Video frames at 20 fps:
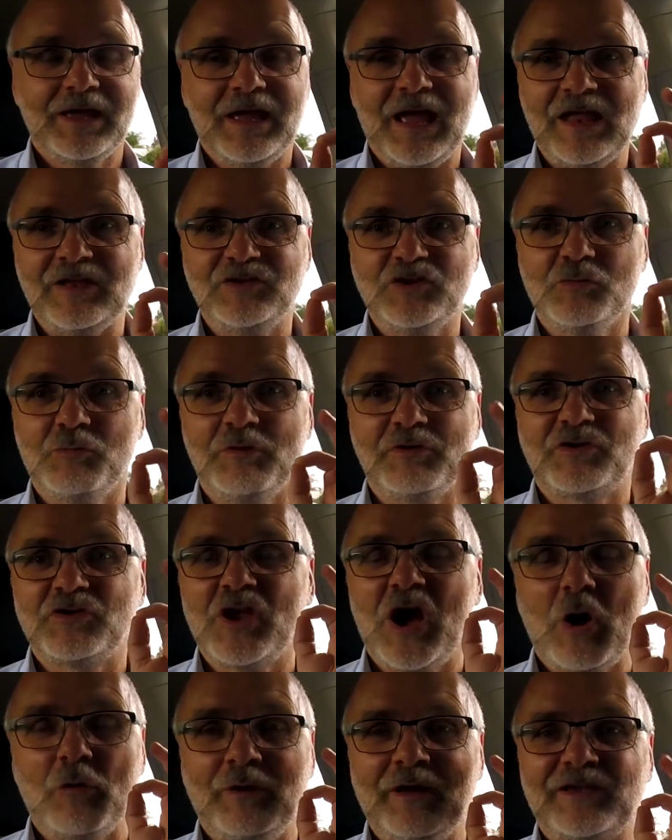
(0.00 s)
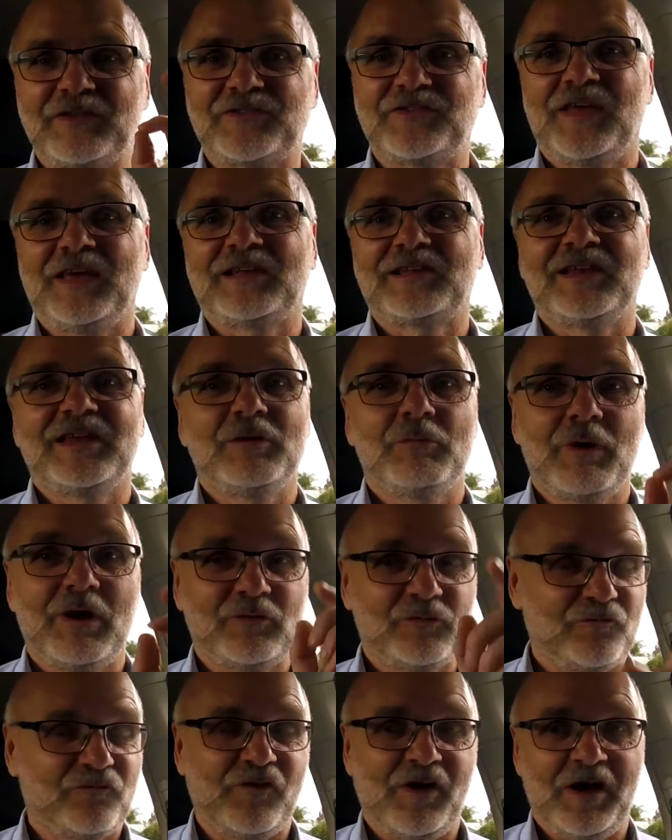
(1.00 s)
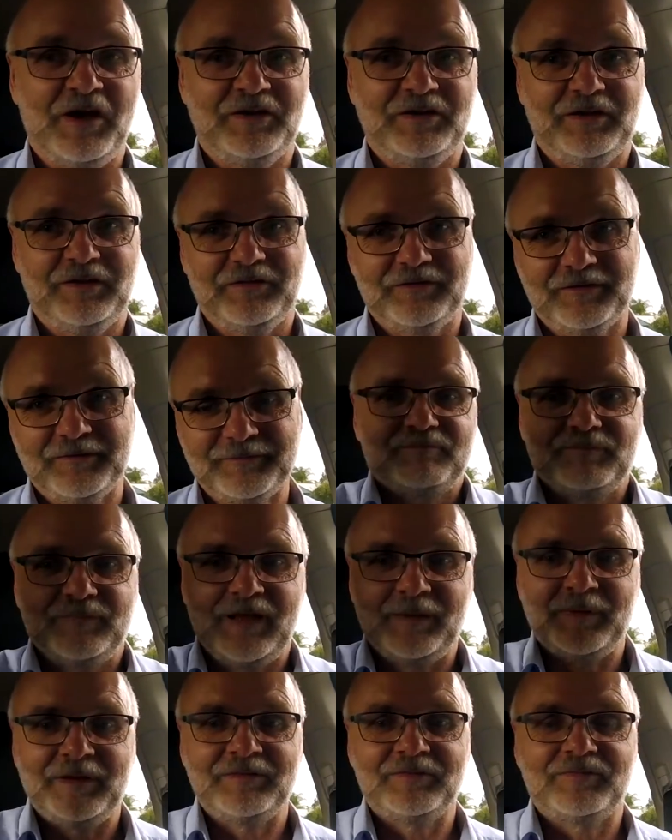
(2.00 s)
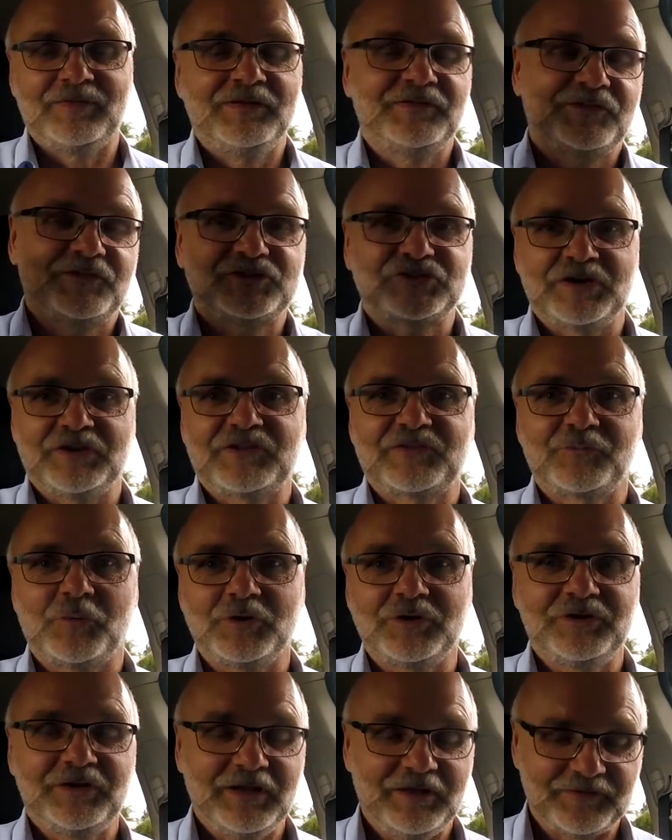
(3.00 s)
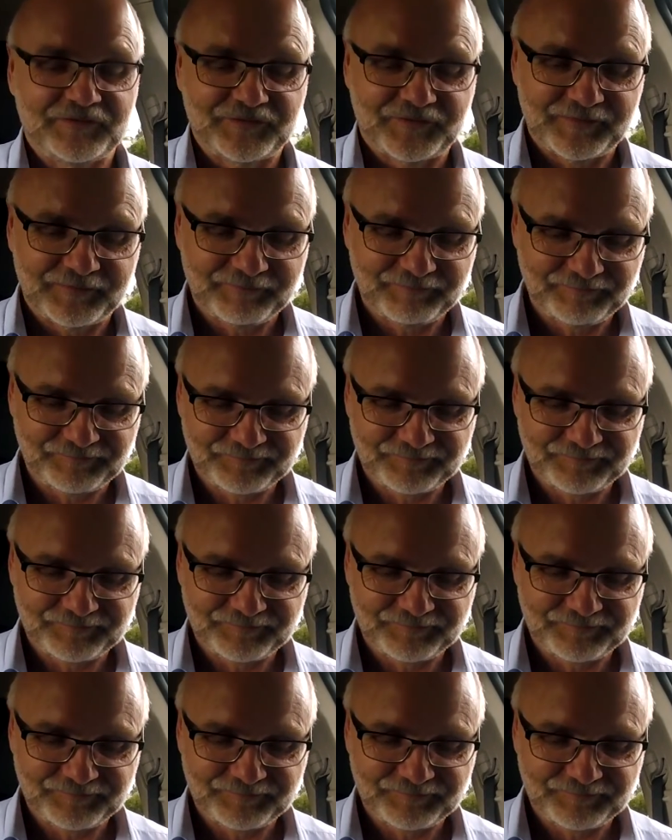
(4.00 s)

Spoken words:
and you would know exactly where to find it. I mean, this is just what it is.